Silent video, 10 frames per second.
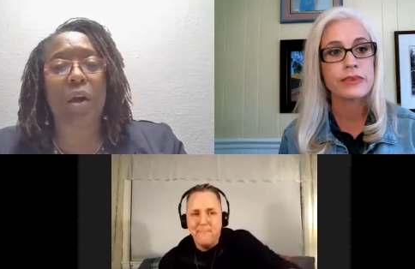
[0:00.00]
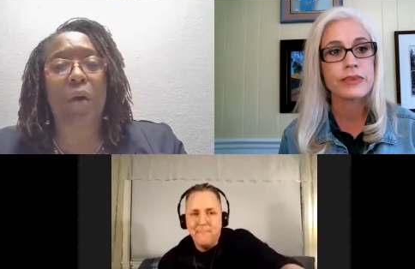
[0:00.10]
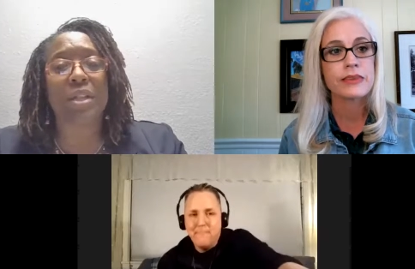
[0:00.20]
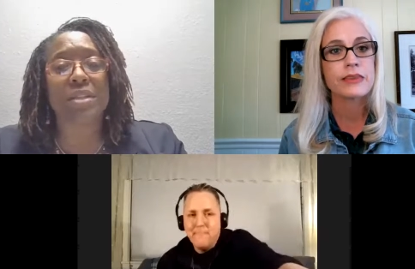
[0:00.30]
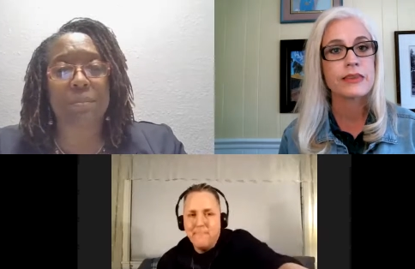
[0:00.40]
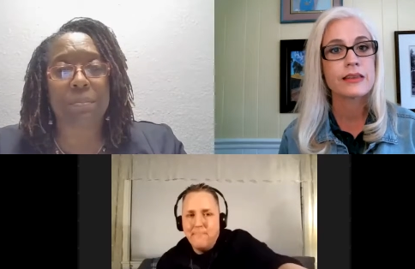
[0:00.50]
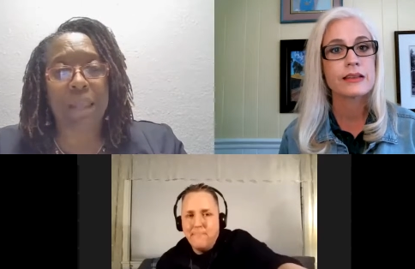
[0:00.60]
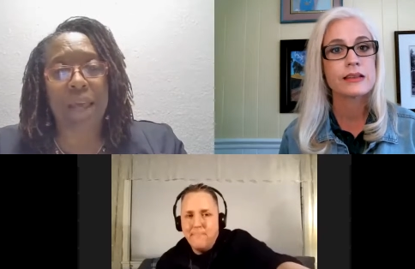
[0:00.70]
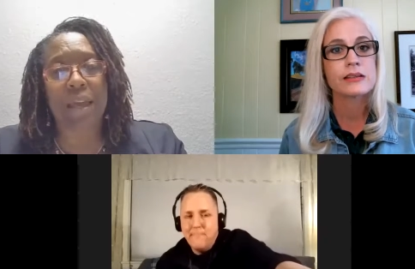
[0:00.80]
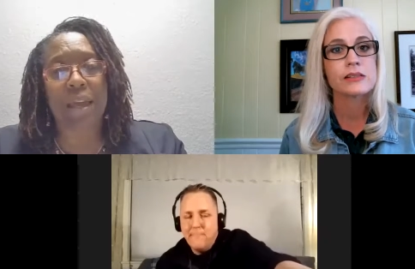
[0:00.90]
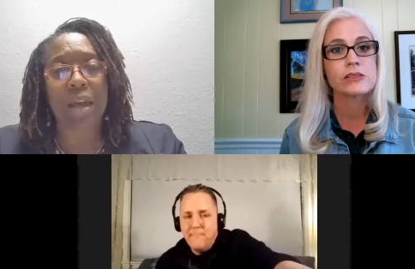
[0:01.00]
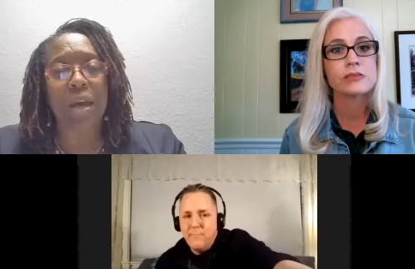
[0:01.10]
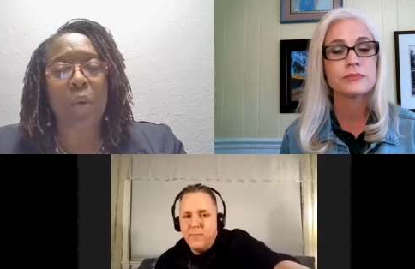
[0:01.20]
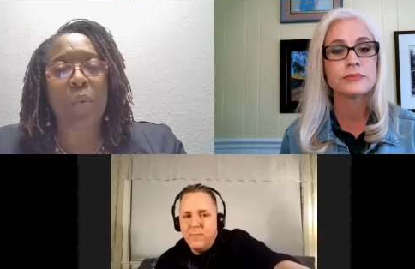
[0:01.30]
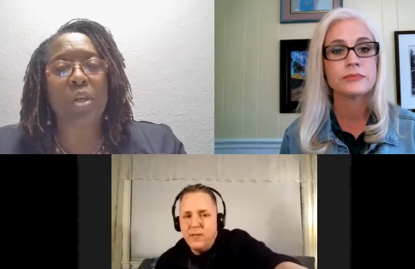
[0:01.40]
Speaker 1: go into play
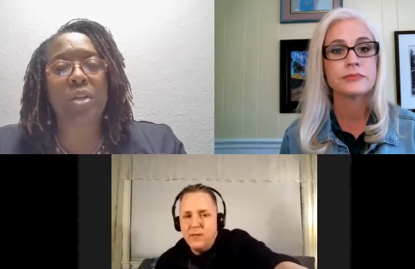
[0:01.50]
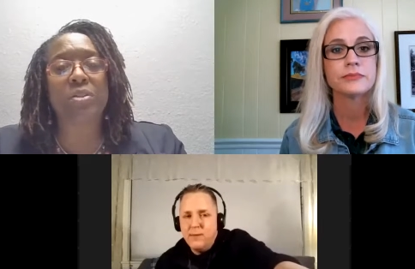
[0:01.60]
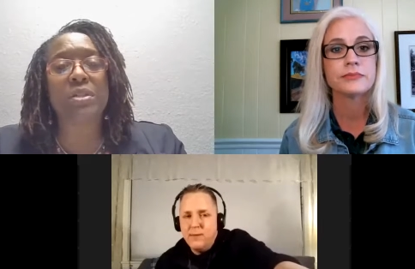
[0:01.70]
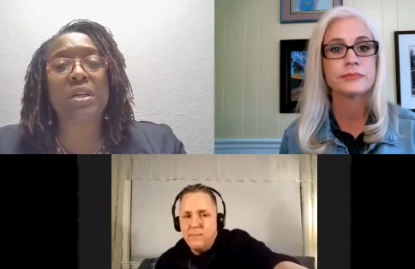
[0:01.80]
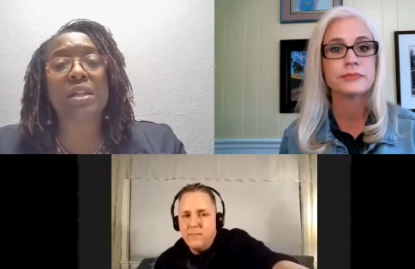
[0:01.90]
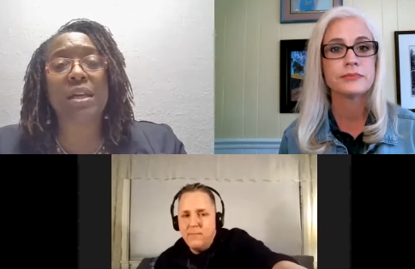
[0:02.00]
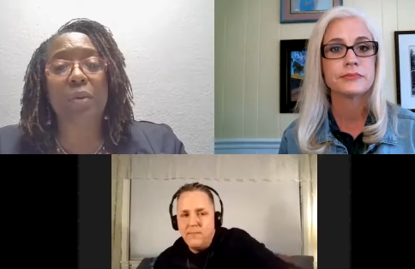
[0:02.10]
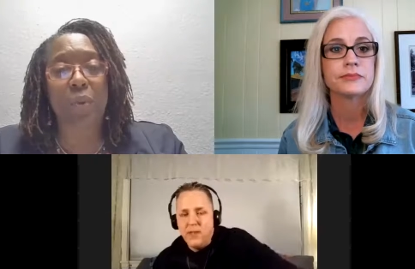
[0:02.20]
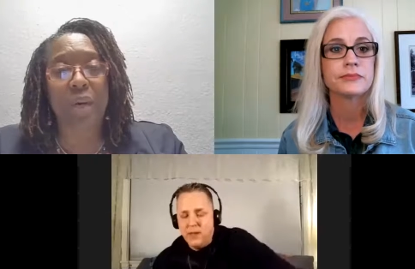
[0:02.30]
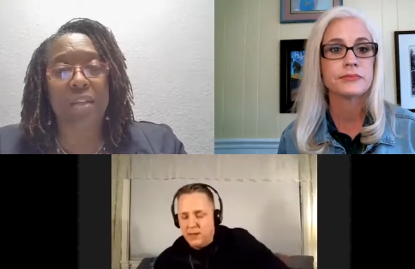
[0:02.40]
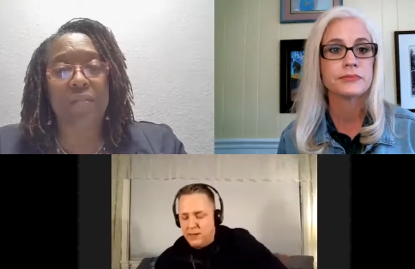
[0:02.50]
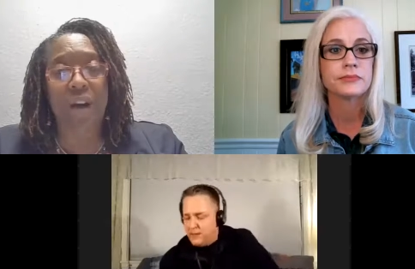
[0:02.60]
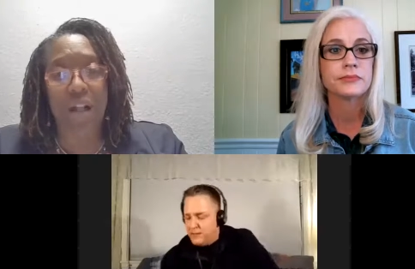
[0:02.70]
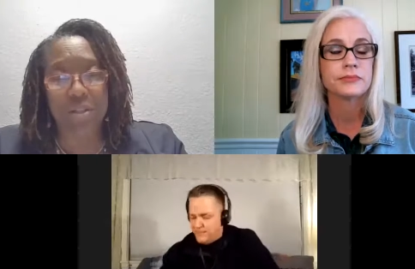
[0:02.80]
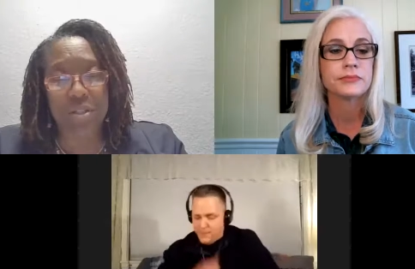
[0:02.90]
when you're dealing with
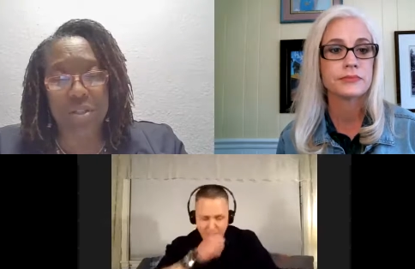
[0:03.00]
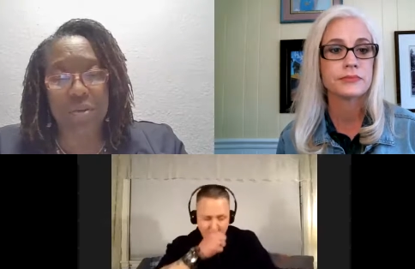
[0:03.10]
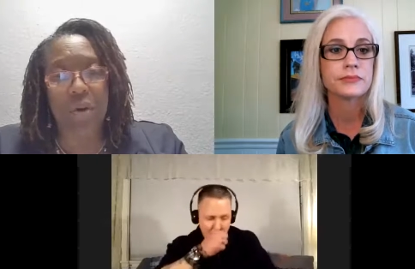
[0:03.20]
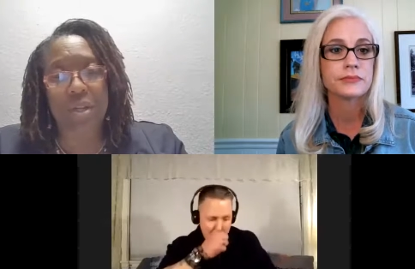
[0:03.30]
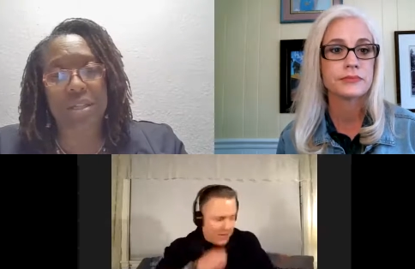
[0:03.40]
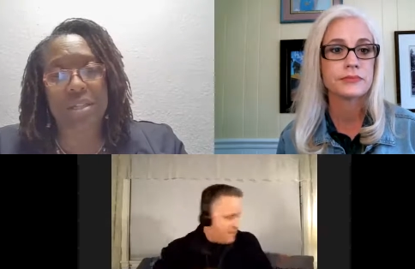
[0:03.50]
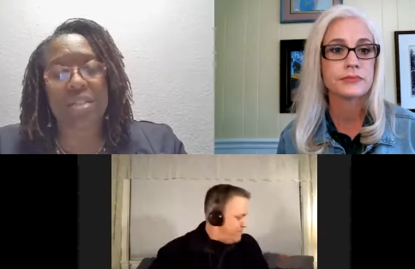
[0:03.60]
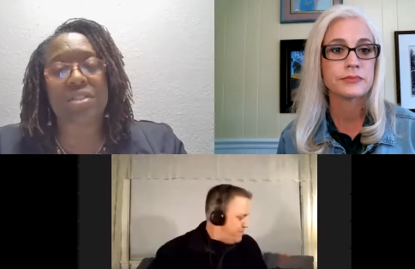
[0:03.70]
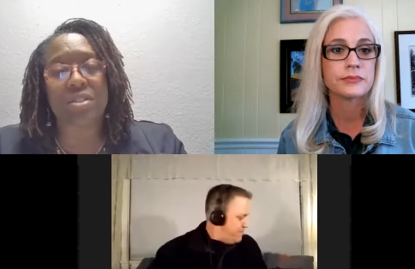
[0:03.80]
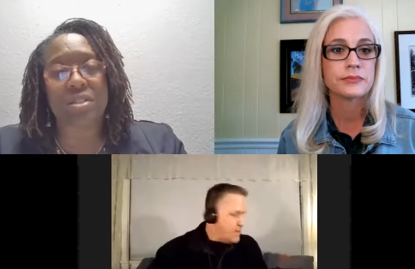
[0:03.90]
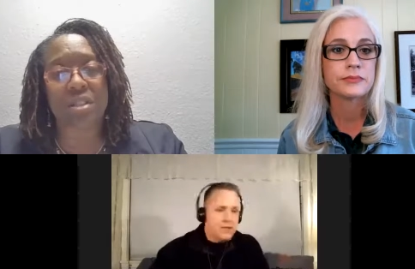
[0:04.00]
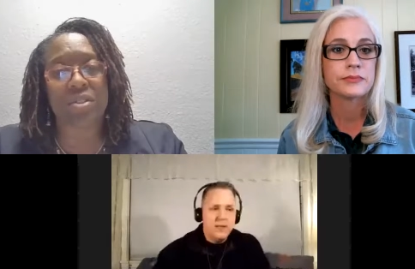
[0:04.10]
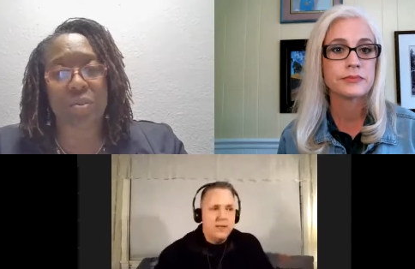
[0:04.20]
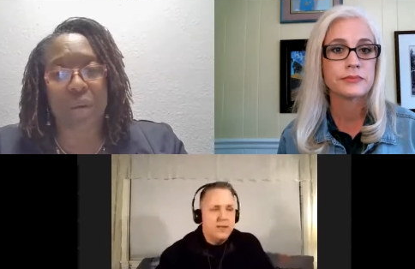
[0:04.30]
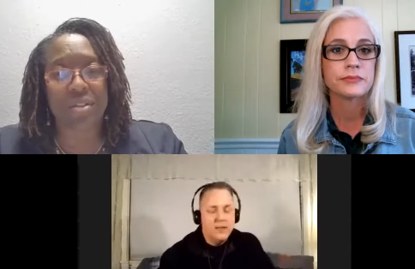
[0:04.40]
volatile or contentious
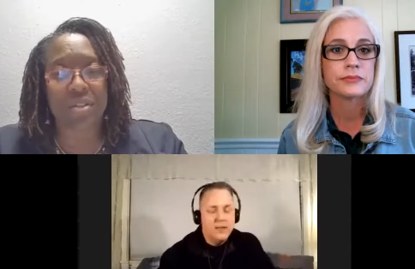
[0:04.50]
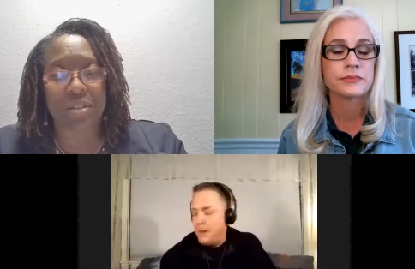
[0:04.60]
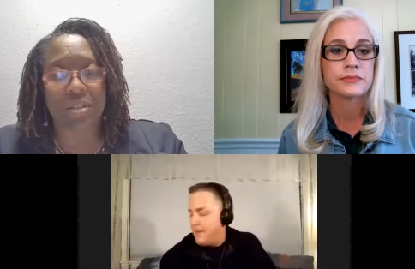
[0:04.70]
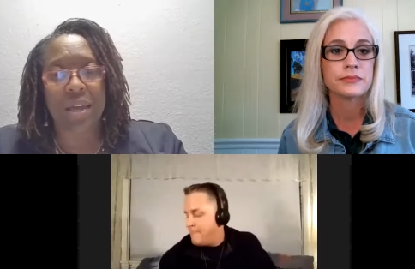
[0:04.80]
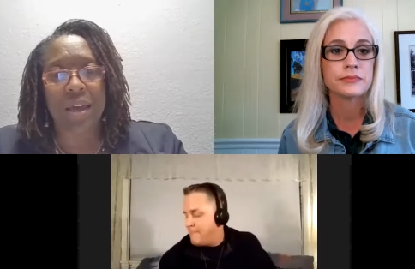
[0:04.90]
situations.